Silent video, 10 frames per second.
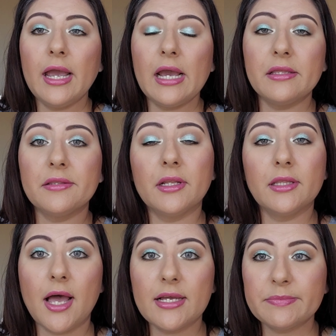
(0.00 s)
and the
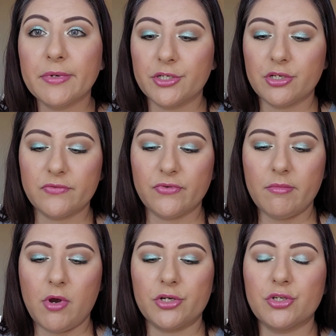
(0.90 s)
last purchase for
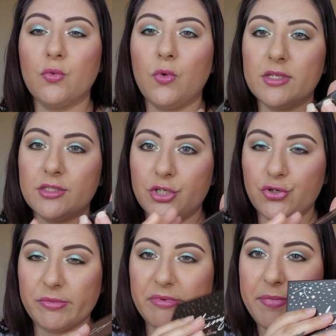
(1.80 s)
March was the
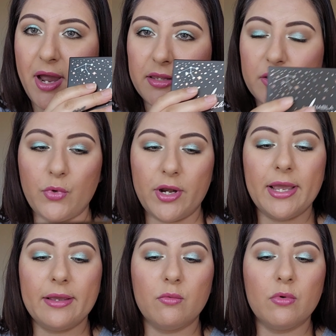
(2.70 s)
Dreamy palette what
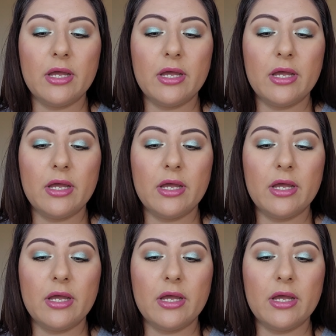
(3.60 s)
I